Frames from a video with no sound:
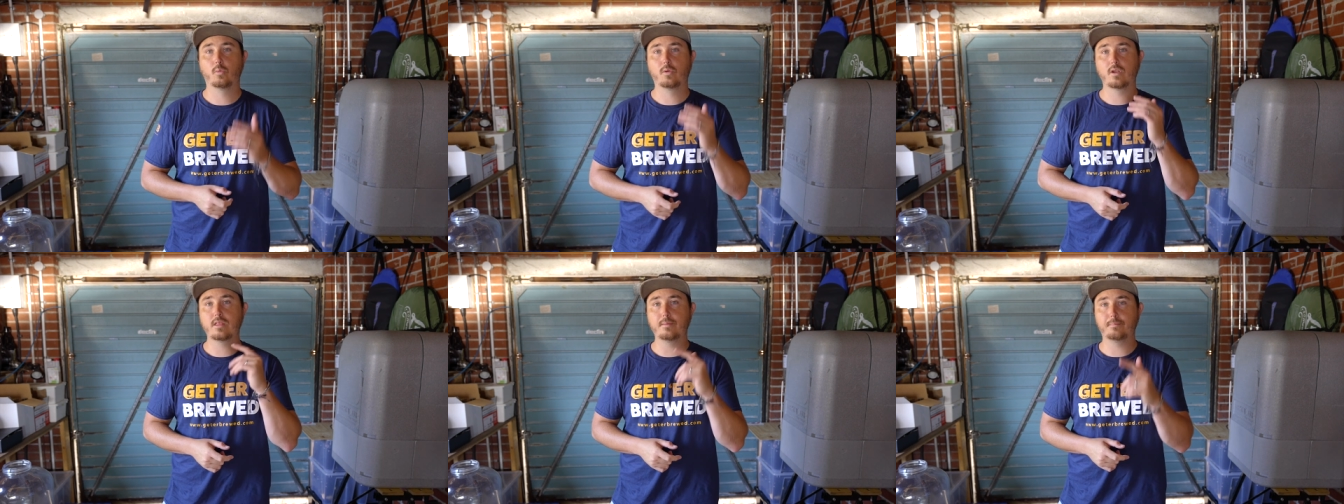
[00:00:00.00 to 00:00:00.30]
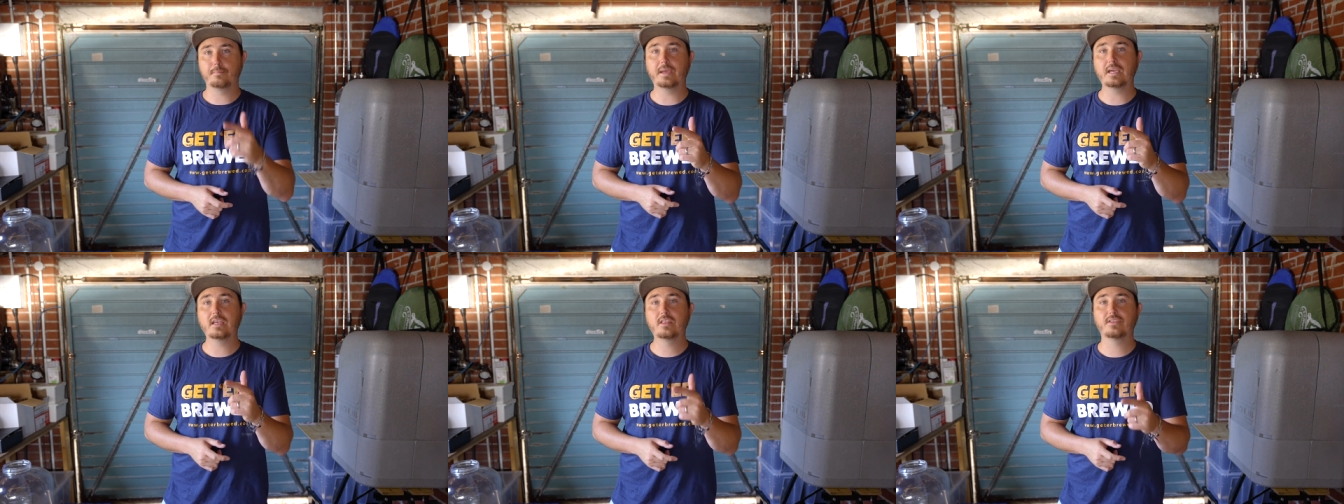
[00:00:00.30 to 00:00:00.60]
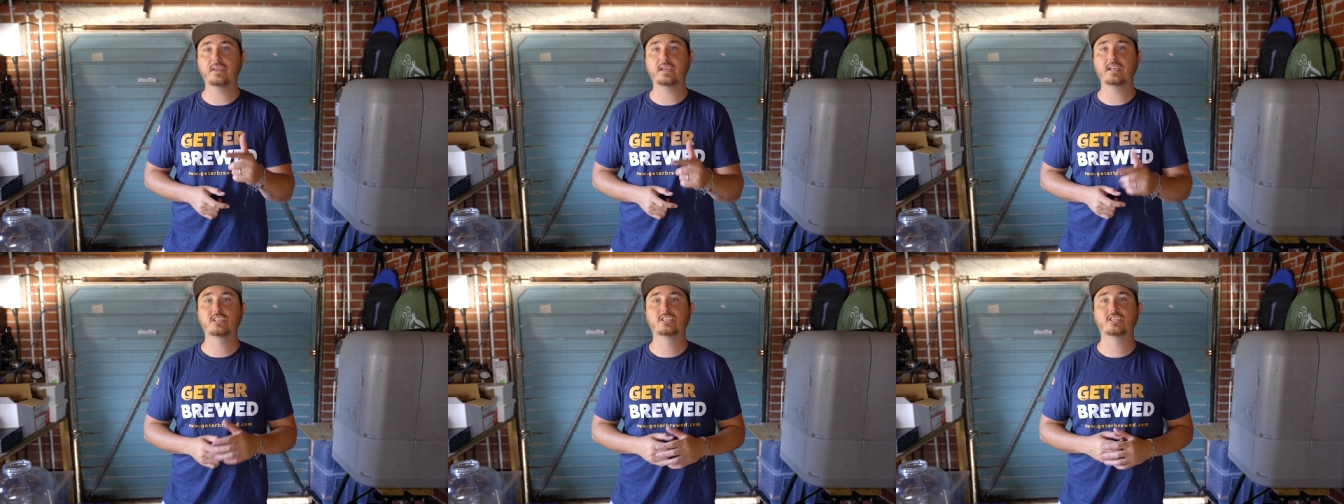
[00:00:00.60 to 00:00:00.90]
one of the big
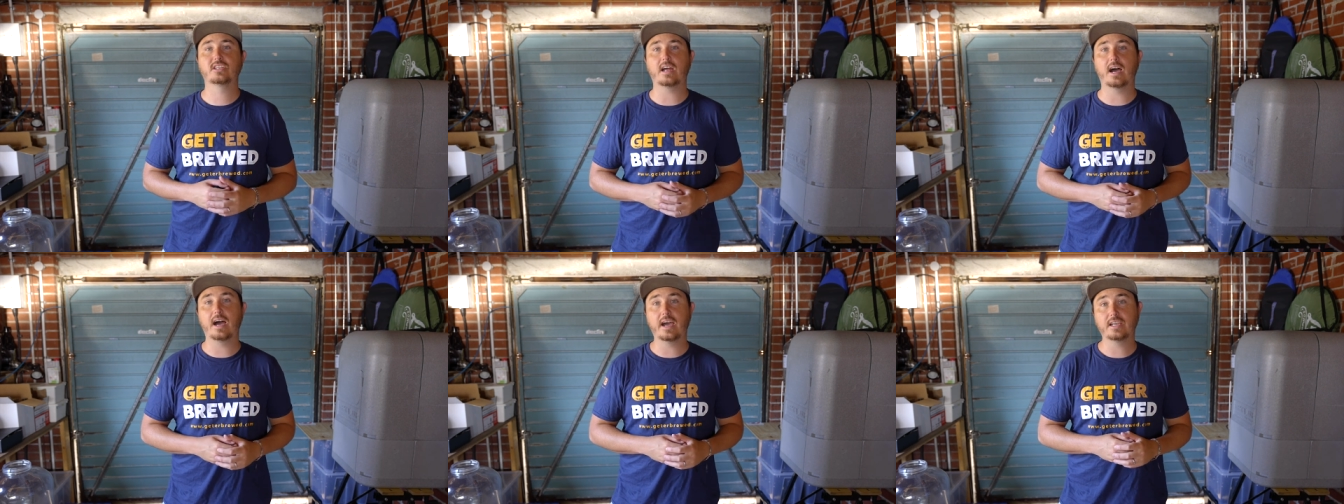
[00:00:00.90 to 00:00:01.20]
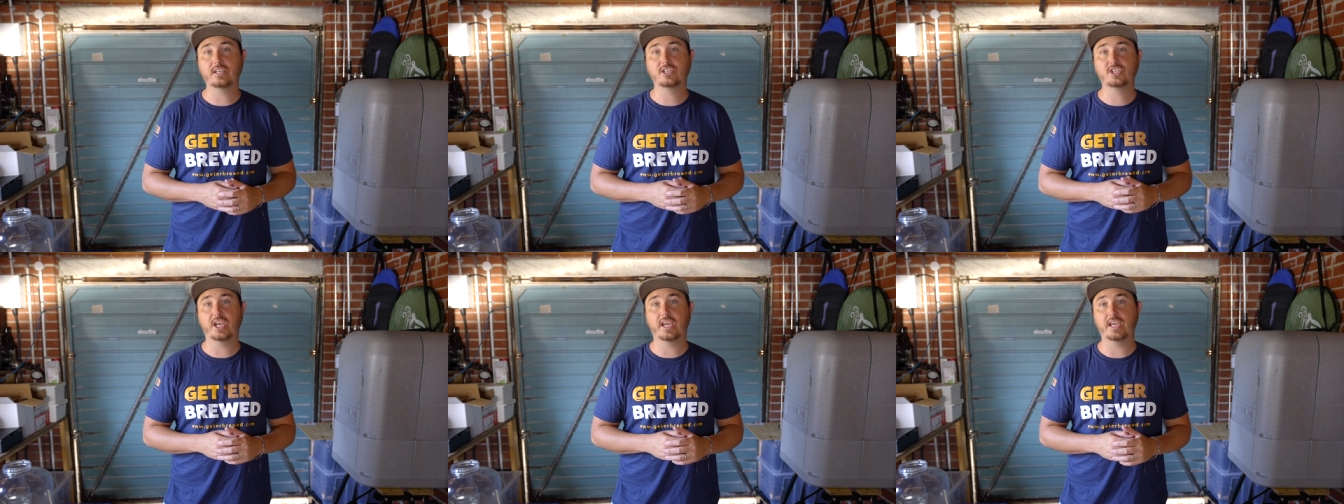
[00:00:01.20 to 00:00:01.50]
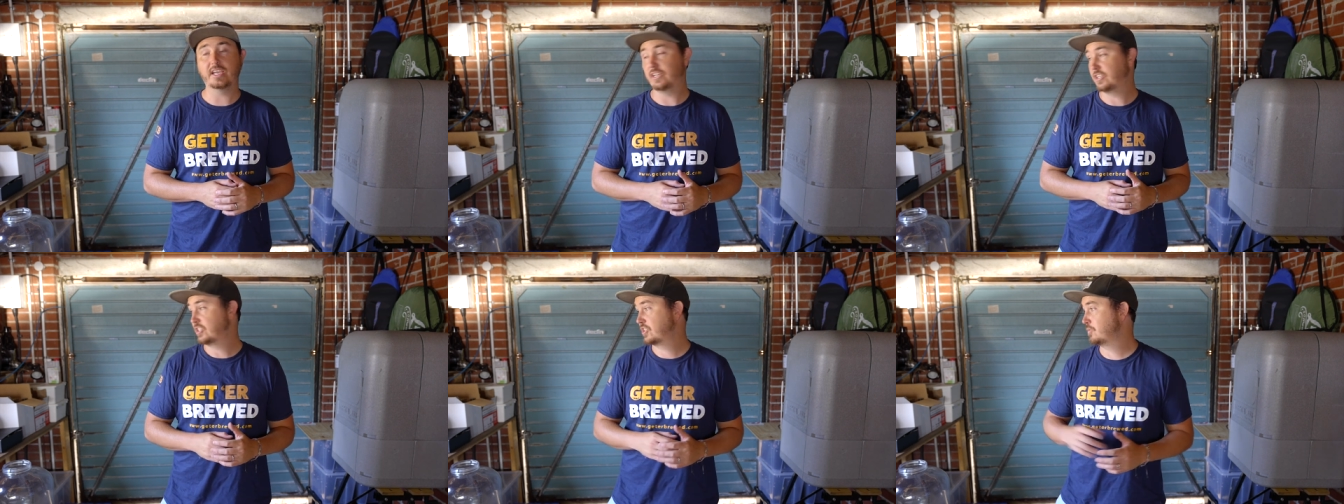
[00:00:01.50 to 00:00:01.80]
things that I
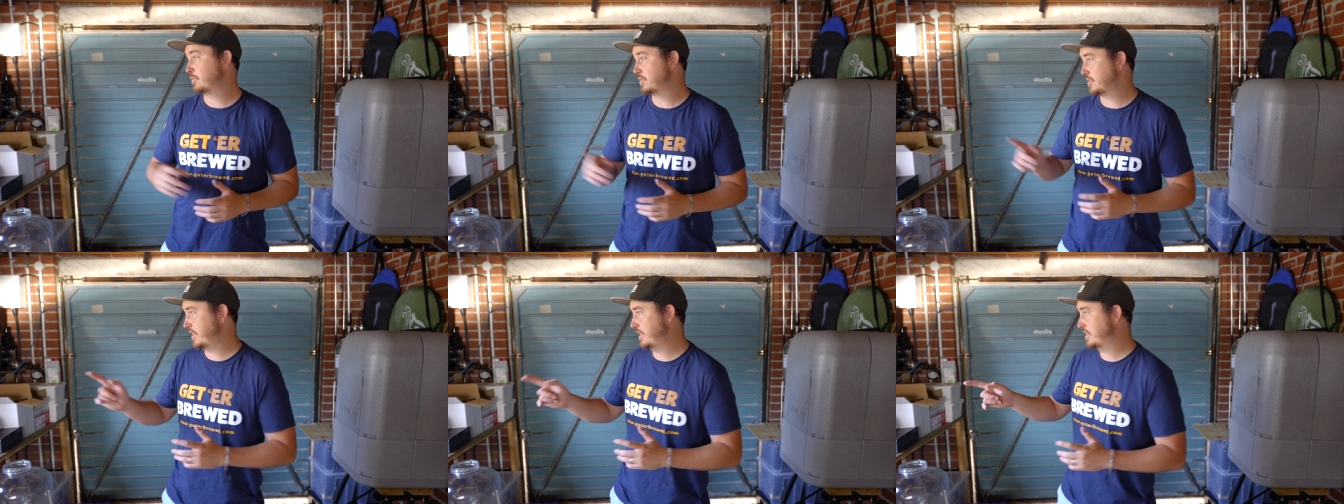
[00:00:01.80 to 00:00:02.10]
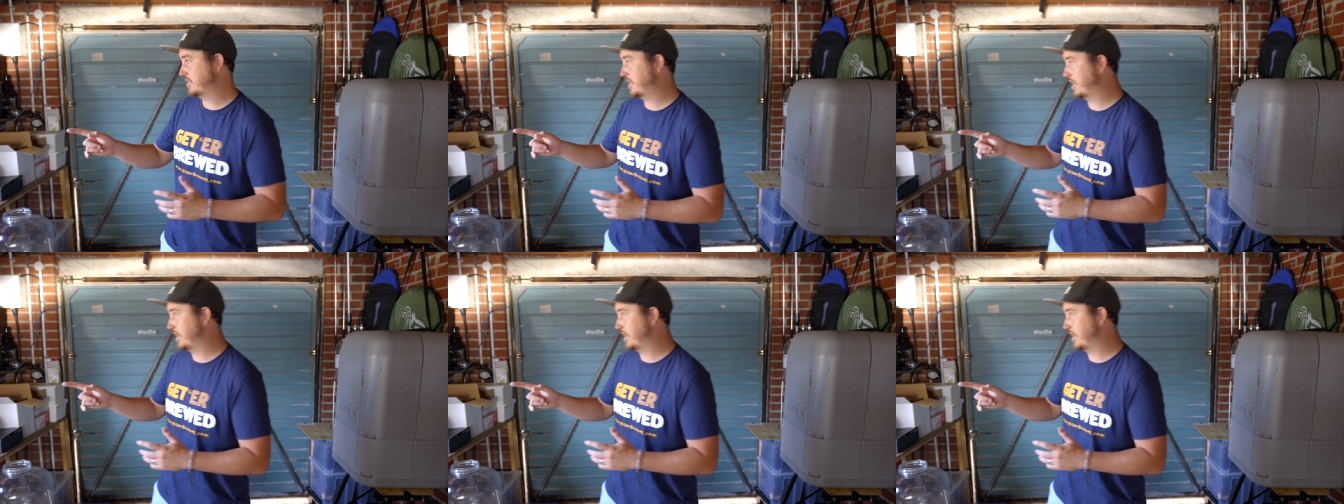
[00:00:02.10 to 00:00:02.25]
changed was this